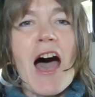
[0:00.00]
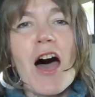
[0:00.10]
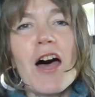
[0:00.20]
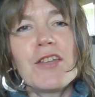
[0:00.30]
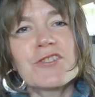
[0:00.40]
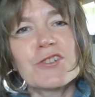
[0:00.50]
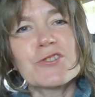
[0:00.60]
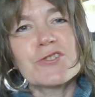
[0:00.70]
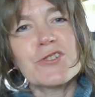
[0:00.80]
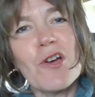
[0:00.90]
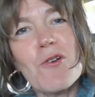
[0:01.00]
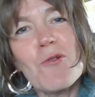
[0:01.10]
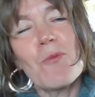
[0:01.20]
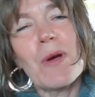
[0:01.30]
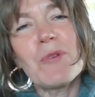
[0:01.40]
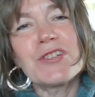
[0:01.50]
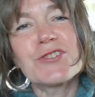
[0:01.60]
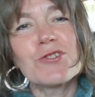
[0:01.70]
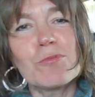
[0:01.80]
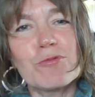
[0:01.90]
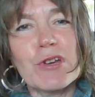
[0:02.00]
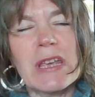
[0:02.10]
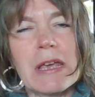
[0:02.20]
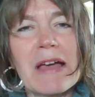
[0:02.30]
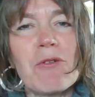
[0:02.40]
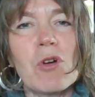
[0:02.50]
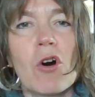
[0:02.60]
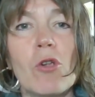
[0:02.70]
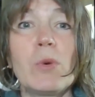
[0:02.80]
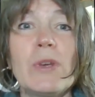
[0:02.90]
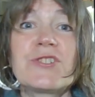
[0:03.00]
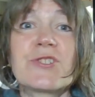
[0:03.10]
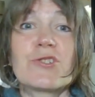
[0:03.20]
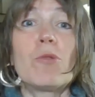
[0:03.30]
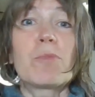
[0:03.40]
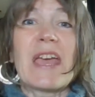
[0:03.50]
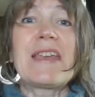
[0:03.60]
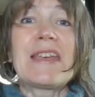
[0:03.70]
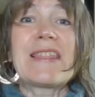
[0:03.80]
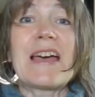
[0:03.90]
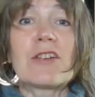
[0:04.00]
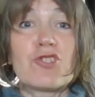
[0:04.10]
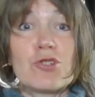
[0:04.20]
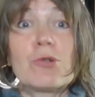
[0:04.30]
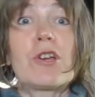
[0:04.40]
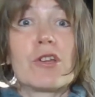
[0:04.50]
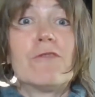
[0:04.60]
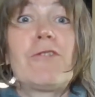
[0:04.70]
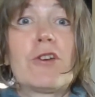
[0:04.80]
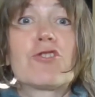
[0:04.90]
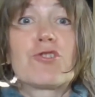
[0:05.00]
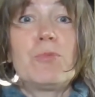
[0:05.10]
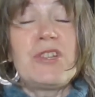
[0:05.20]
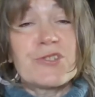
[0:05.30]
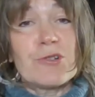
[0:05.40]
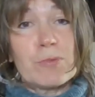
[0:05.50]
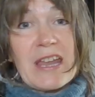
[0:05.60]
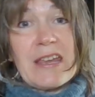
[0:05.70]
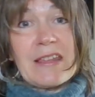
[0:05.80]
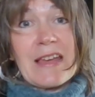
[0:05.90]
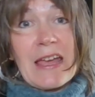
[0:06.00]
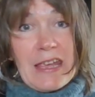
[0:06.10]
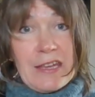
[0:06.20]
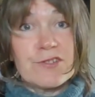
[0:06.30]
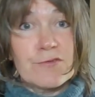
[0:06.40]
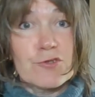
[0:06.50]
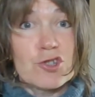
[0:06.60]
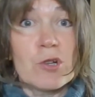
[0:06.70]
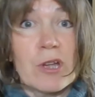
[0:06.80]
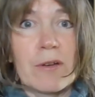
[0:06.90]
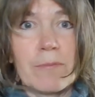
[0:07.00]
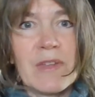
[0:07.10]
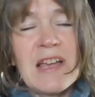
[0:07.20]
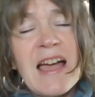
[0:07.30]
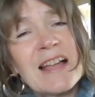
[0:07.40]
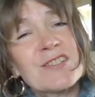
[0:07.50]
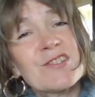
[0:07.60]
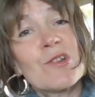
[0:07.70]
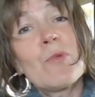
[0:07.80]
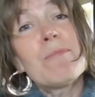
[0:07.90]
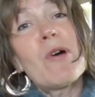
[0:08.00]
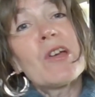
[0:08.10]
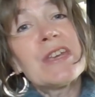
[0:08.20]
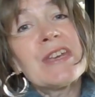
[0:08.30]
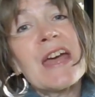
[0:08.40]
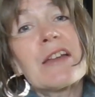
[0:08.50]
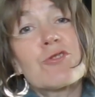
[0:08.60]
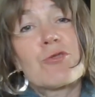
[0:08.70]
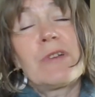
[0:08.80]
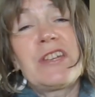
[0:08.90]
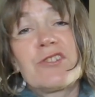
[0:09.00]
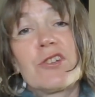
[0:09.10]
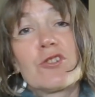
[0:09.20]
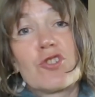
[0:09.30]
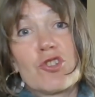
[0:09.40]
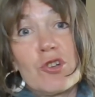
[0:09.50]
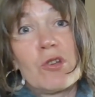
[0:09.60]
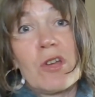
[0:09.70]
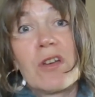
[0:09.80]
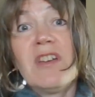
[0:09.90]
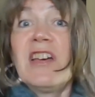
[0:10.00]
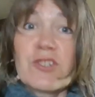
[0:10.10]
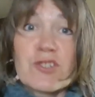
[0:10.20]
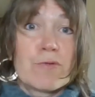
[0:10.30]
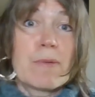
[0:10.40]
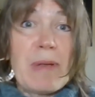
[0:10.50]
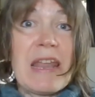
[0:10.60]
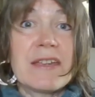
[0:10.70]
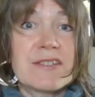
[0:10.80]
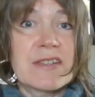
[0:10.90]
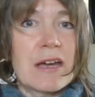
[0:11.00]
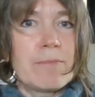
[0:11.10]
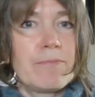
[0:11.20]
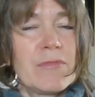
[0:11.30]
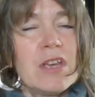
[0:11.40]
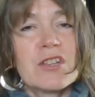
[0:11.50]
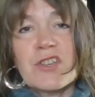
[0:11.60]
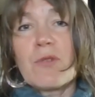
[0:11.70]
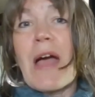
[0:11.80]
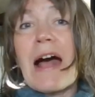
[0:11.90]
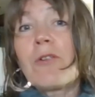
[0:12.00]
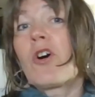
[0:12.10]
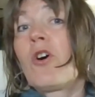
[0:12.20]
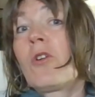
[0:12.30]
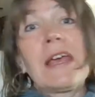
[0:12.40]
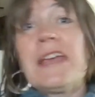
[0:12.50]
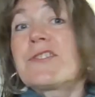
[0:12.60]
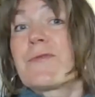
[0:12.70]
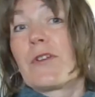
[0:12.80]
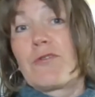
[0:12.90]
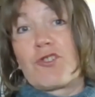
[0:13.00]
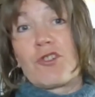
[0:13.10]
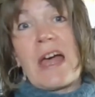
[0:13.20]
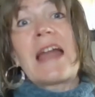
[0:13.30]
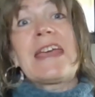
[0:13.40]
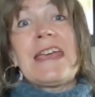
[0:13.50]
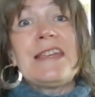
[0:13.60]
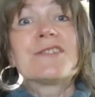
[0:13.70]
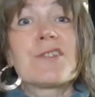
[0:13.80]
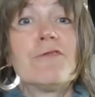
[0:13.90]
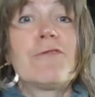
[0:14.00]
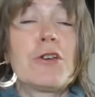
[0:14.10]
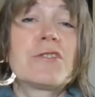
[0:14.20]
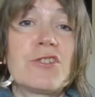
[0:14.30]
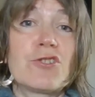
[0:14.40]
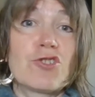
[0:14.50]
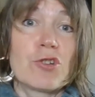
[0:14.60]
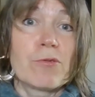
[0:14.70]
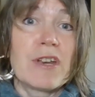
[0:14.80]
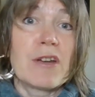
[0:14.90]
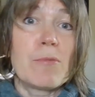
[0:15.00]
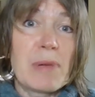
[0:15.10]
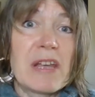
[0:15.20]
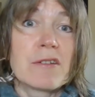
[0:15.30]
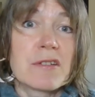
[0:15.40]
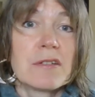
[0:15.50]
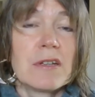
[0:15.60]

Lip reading: And so when we stop drinking alcohol, we stop getting that sugar conversion, we stop getting that hit of sugar. And so we might naturally turn to sugar to replace that. So alcohol is full of sugar and it is converted to sugar in our blood.